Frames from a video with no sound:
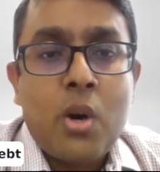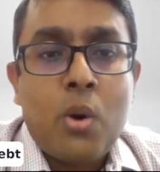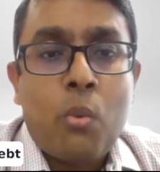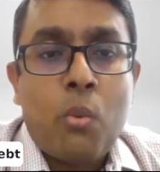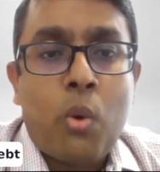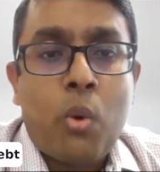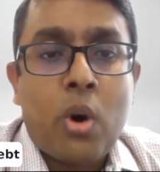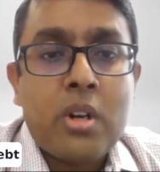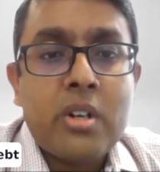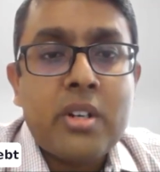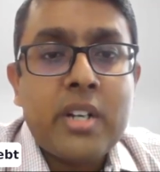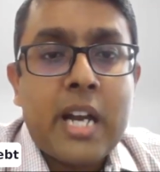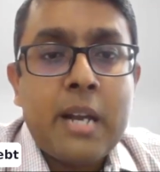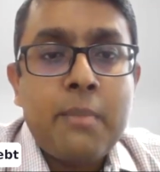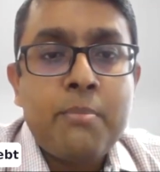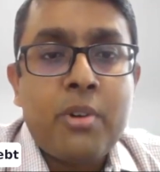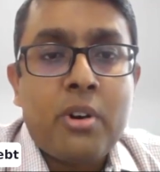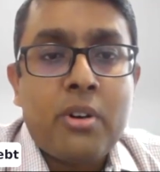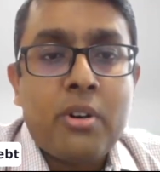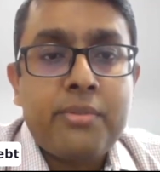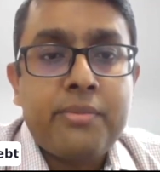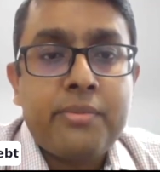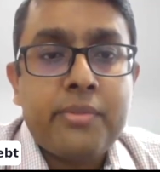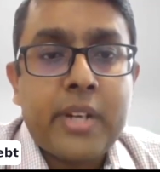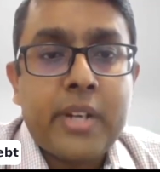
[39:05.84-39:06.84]
what type
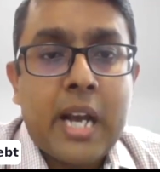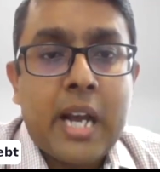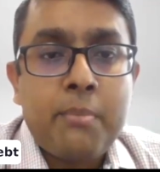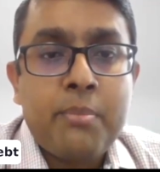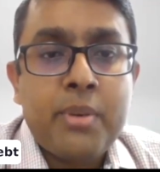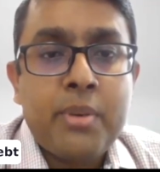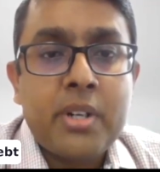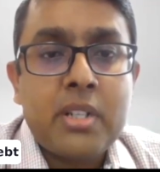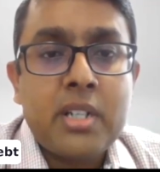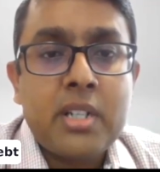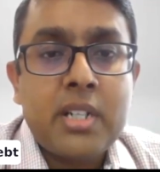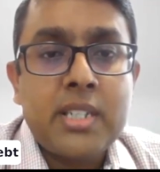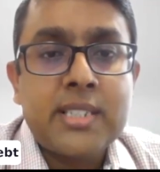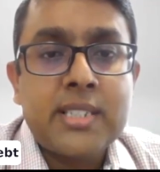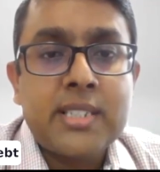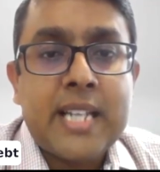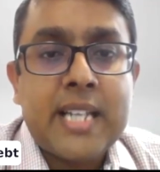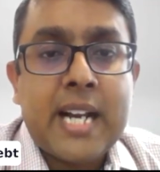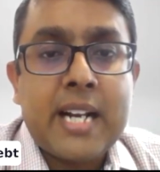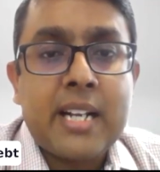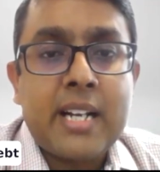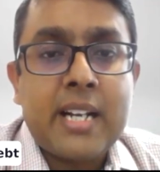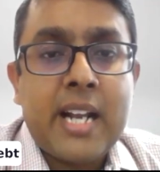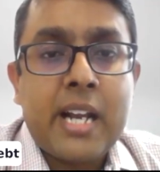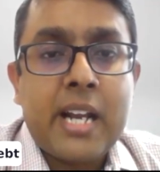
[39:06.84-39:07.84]
of capital is
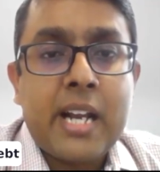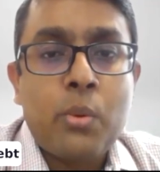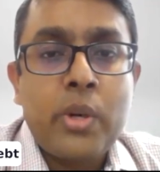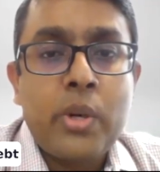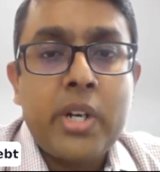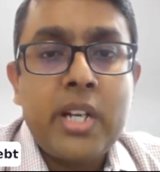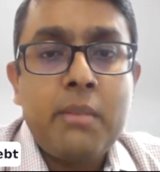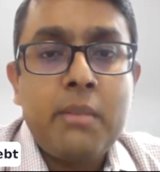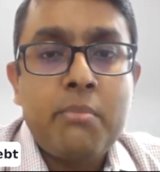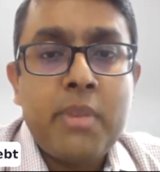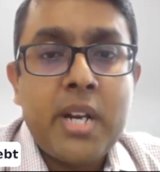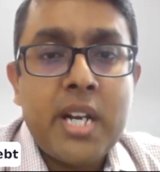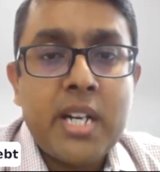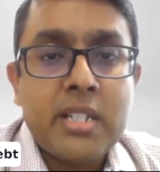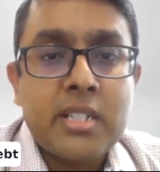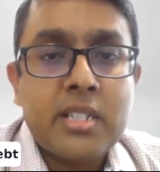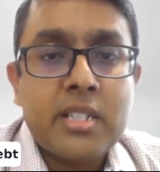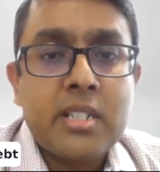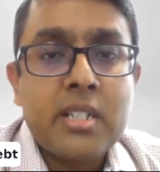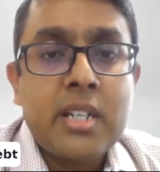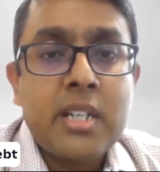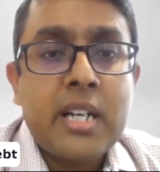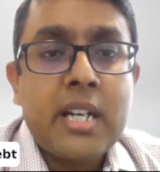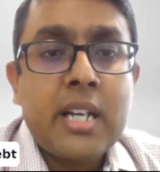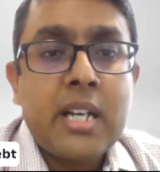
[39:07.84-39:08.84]
that? An equity
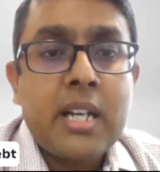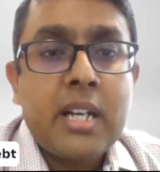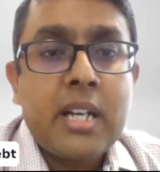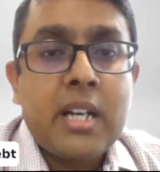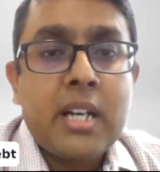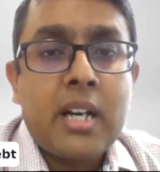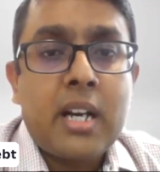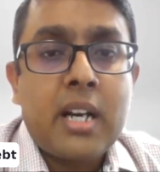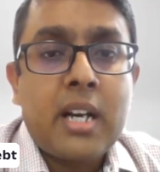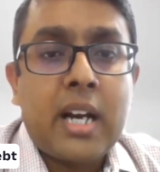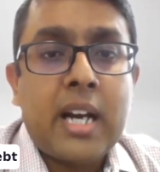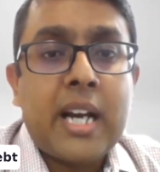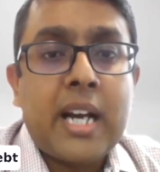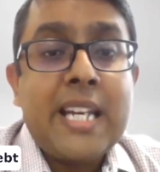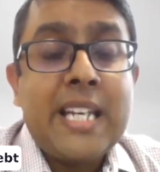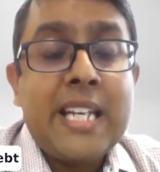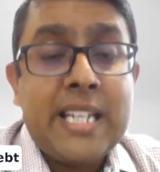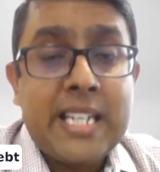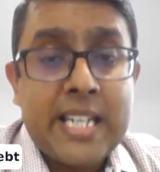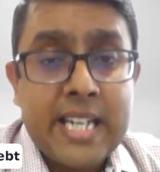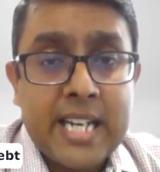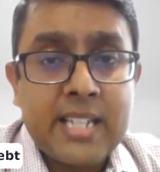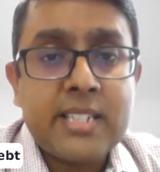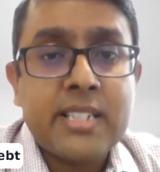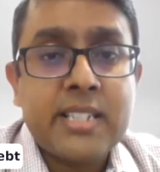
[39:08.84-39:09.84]
based?
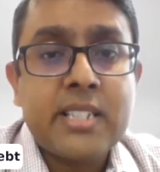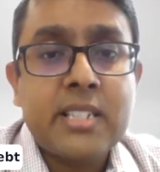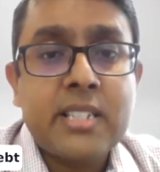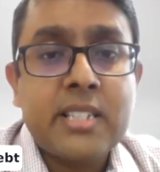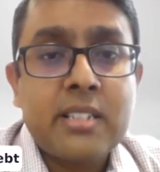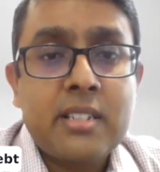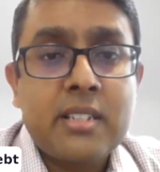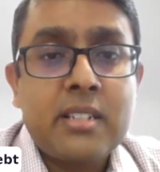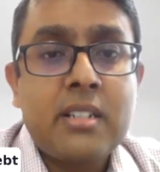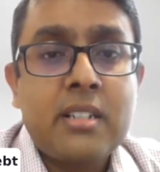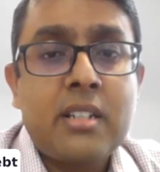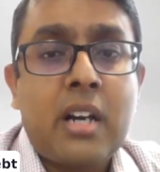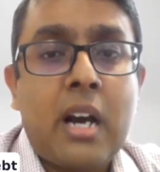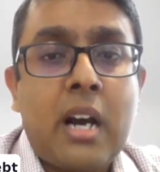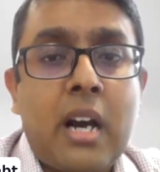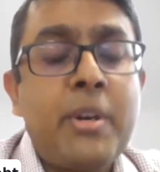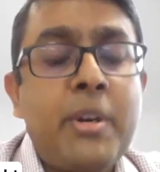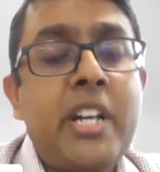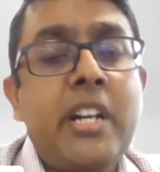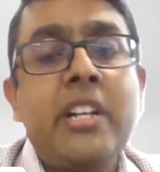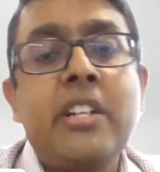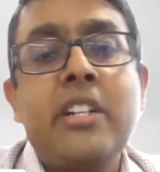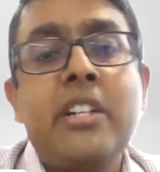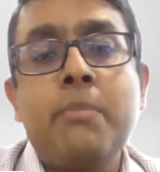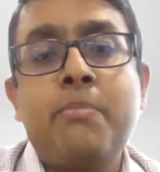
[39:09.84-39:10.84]
Yes. I
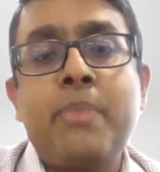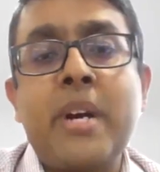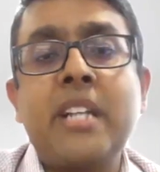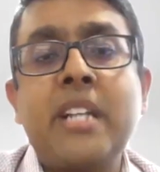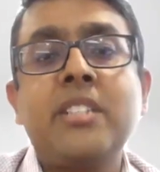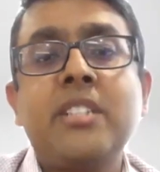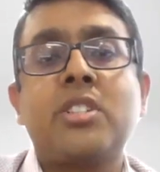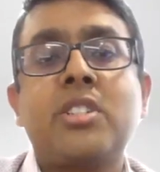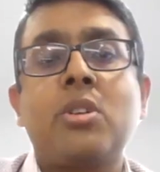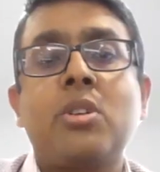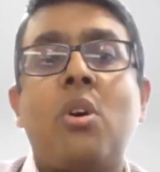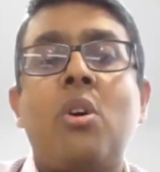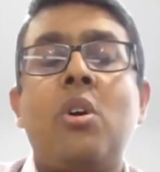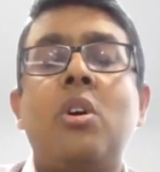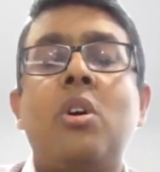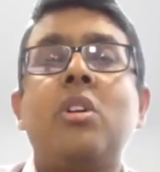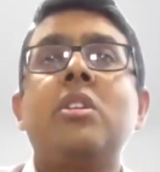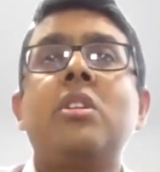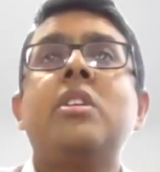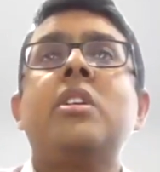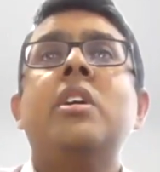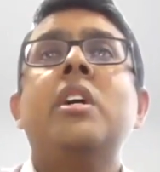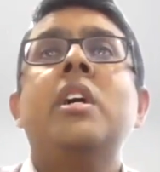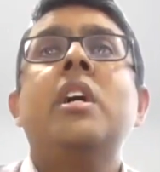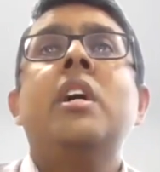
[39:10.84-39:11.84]
mean, it depends
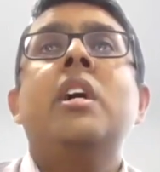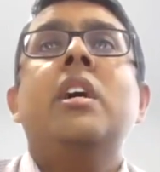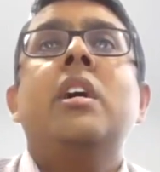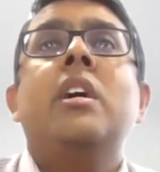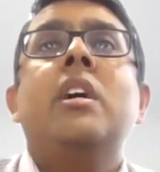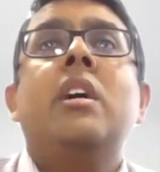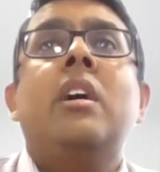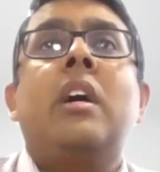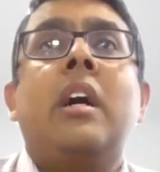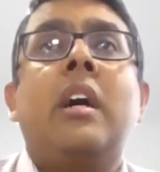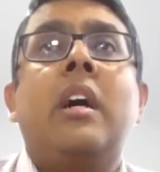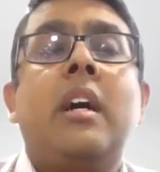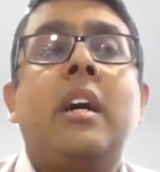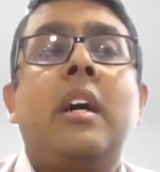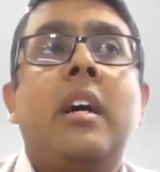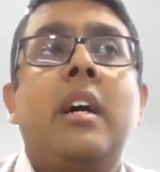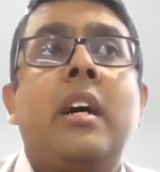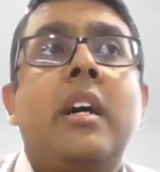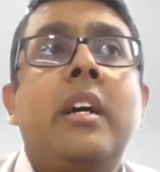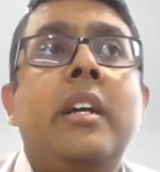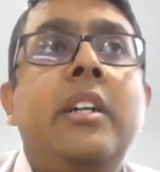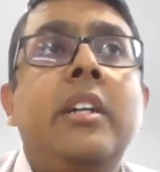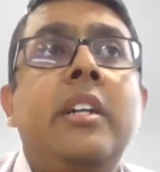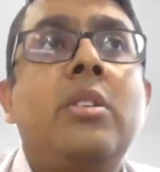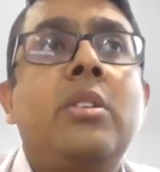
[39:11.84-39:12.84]
on,
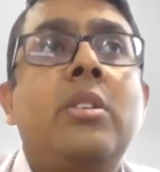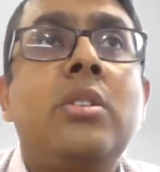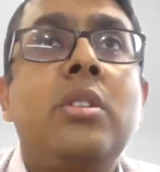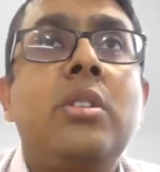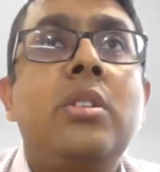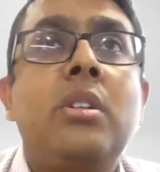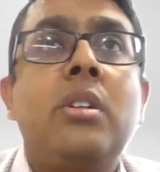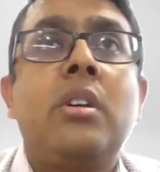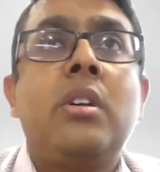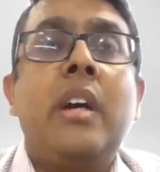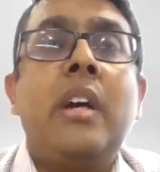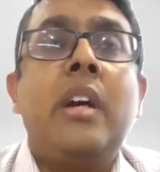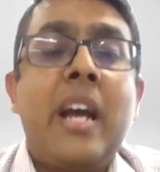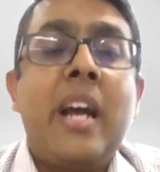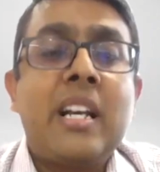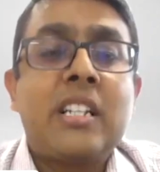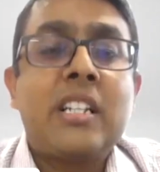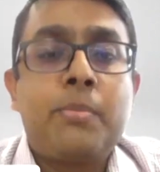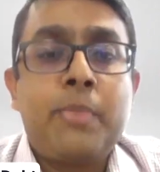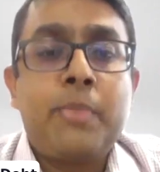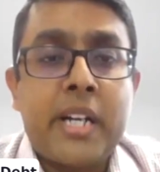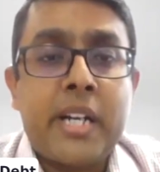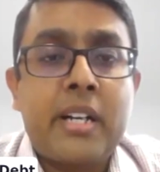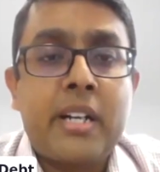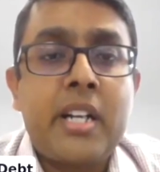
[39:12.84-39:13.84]
the
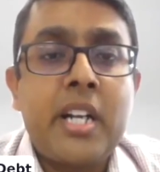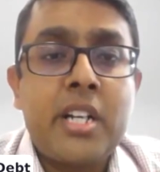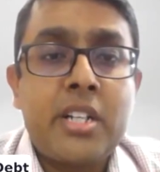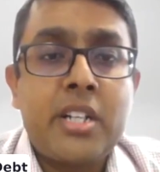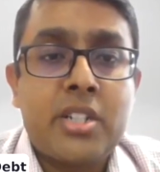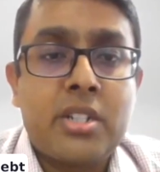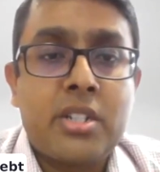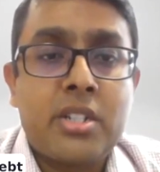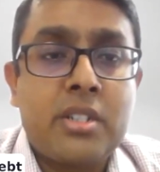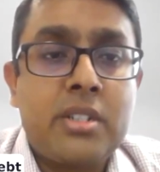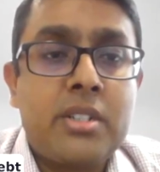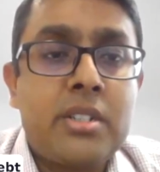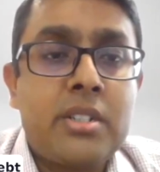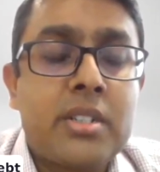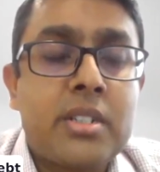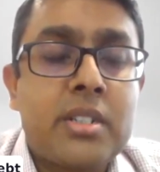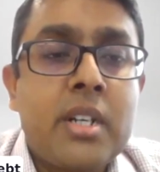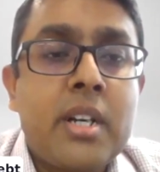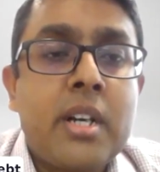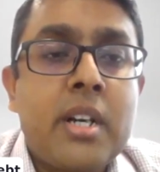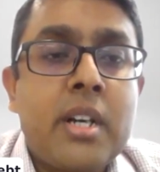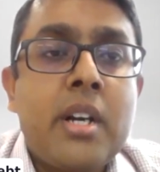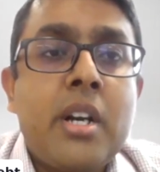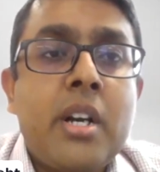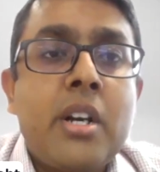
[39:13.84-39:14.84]
expectations.
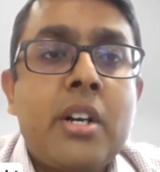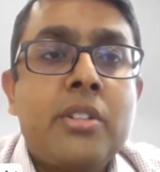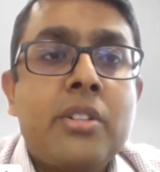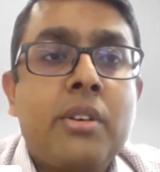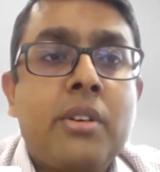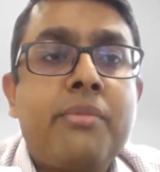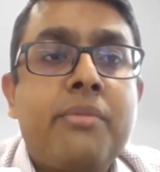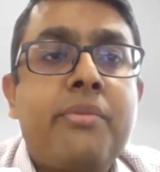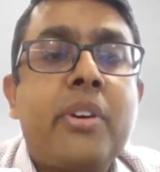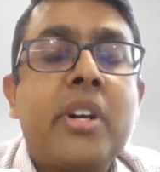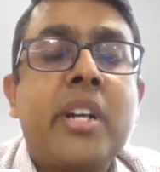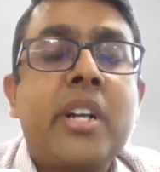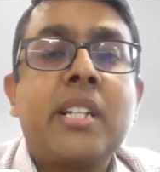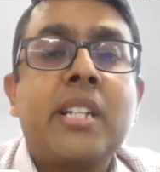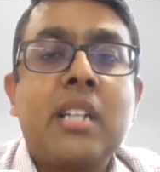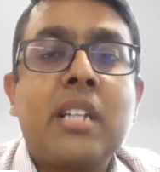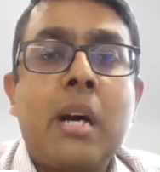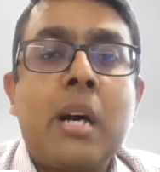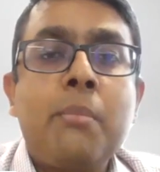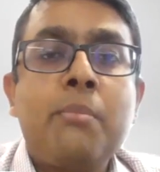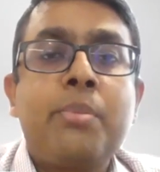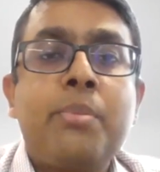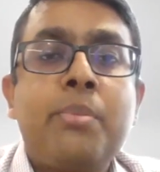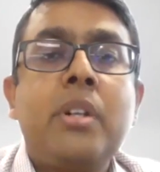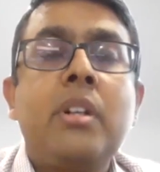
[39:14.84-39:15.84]
So for
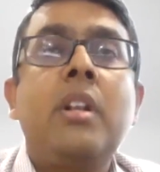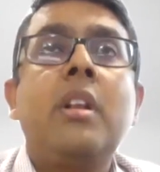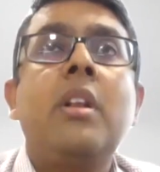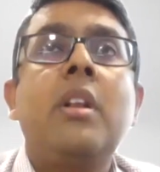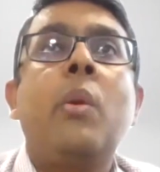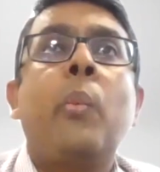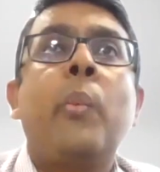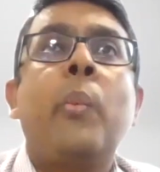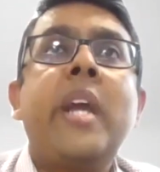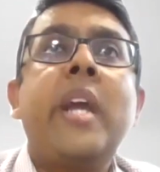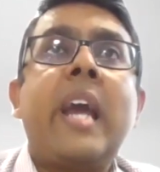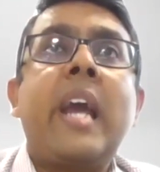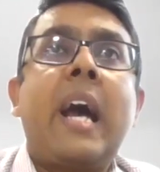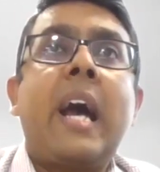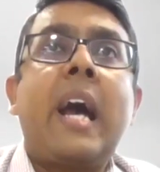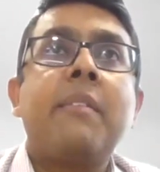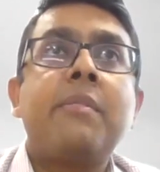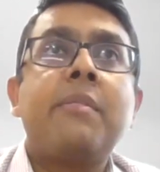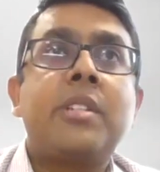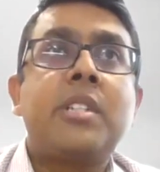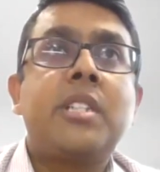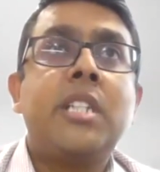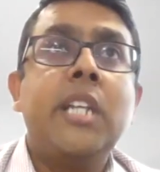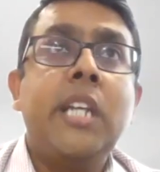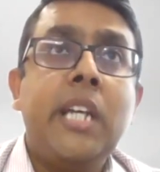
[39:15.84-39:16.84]
example, we
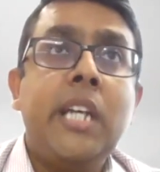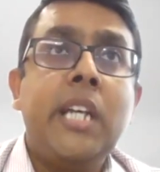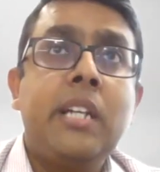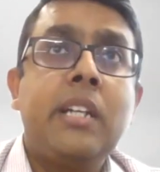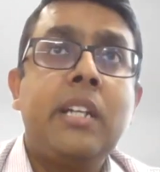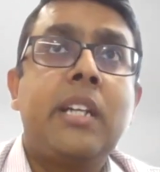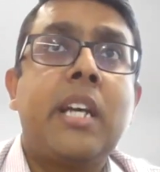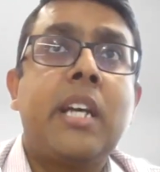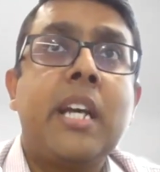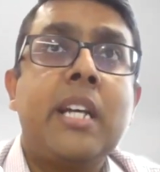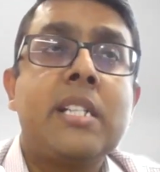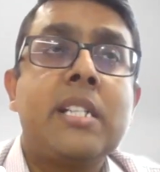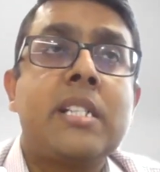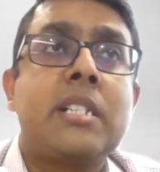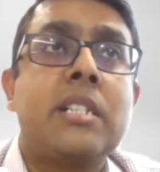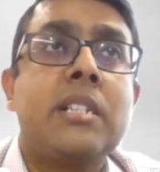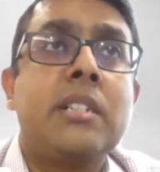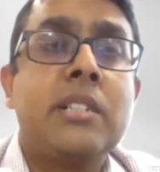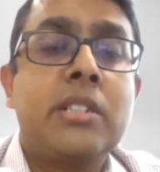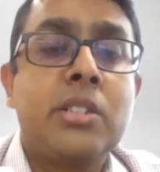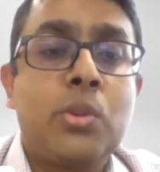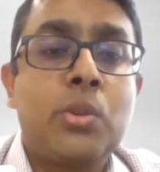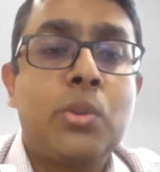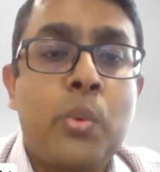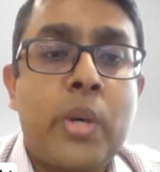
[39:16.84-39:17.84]
have seen
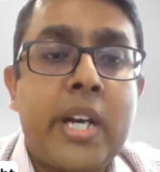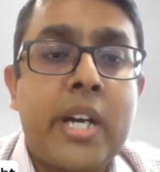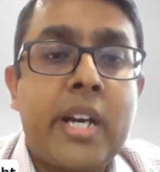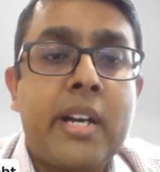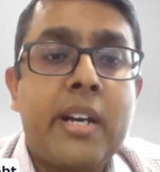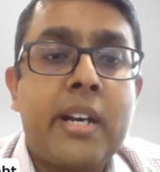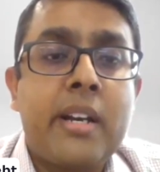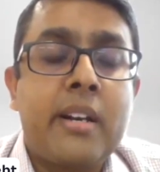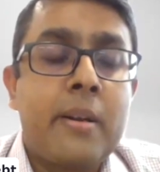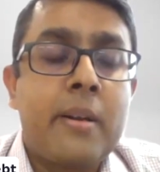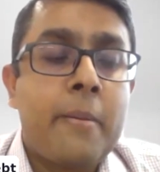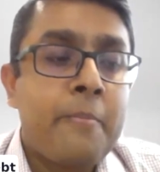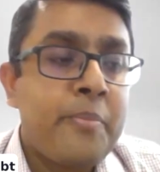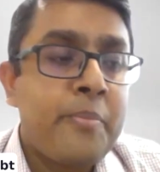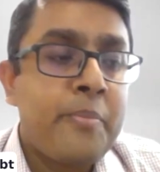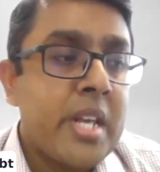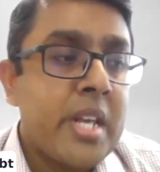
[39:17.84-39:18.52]
cases where